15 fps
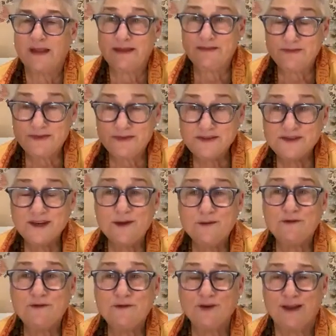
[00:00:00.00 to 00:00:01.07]
At this time
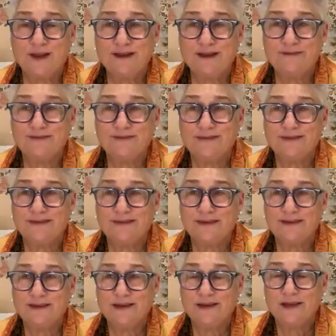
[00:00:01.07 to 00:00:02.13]
of your life,
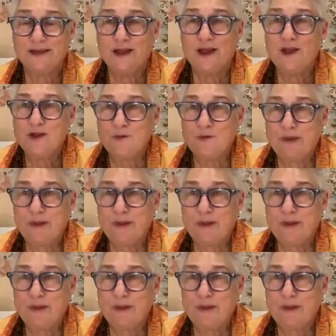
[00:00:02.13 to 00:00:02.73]
your